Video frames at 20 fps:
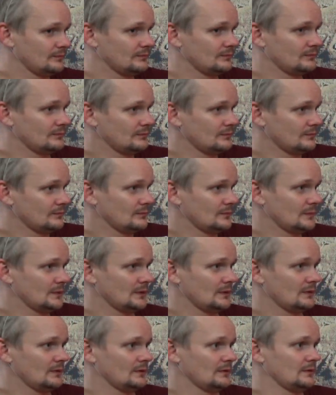
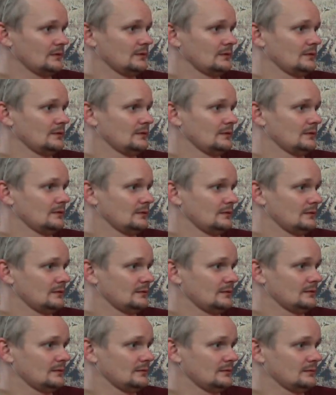
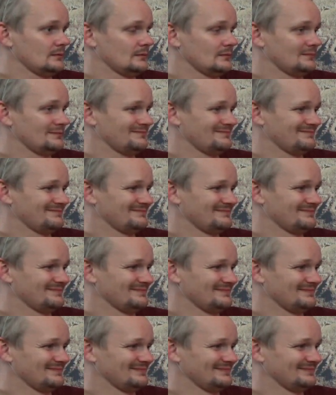
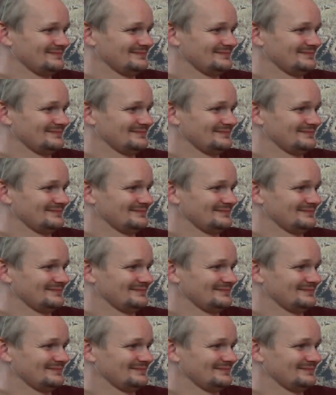The person shown says nothing.